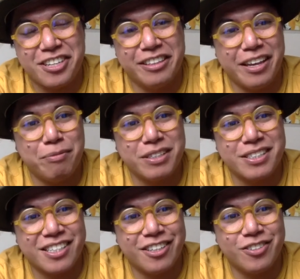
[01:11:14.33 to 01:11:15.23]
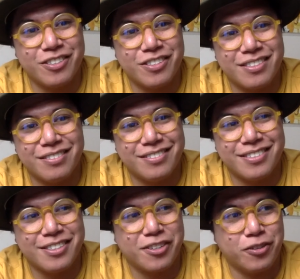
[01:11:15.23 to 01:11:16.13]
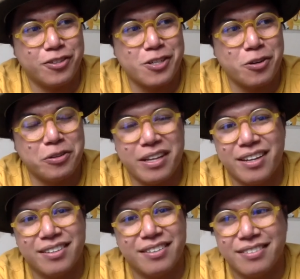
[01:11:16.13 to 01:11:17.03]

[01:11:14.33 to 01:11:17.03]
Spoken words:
a lame excuse to show that